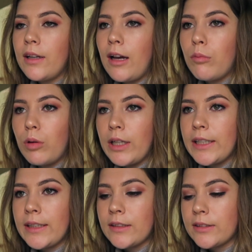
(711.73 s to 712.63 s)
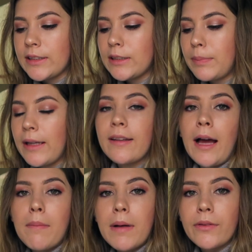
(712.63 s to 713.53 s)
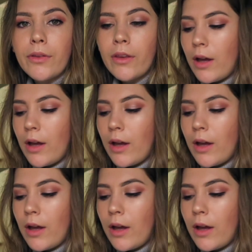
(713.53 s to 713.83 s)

am willing to spend that month,